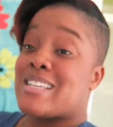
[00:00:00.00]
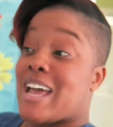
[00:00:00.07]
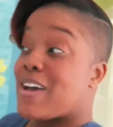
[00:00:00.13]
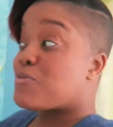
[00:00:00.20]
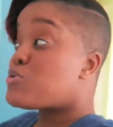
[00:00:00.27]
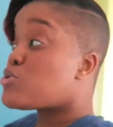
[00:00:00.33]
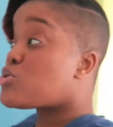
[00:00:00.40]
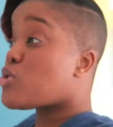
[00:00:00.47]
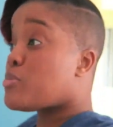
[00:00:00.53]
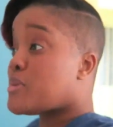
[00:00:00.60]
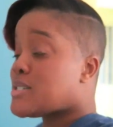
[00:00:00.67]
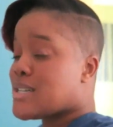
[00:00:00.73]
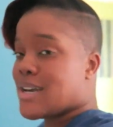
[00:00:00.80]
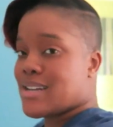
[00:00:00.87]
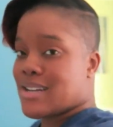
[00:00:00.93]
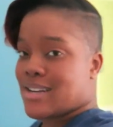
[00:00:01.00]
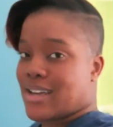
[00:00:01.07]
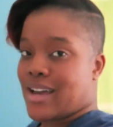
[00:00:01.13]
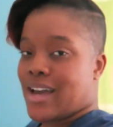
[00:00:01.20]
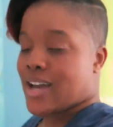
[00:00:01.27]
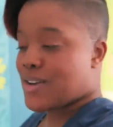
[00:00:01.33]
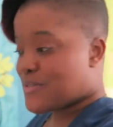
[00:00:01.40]
just have so much
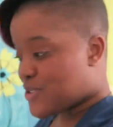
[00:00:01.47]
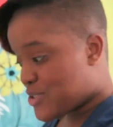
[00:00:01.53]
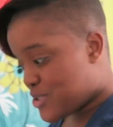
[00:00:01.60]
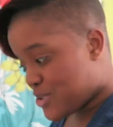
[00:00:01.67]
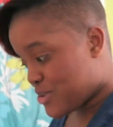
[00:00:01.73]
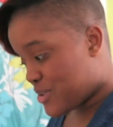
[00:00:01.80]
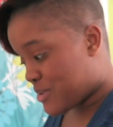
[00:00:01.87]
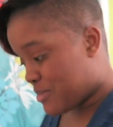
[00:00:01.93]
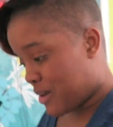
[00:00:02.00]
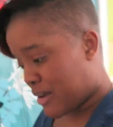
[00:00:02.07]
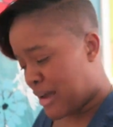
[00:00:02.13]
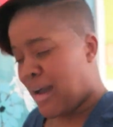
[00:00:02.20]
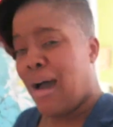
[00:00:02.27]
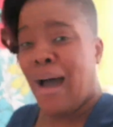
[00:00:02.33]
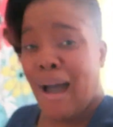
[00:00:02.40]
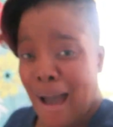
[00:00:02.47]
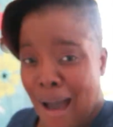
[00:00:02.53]
editing I have to do, and I'm like,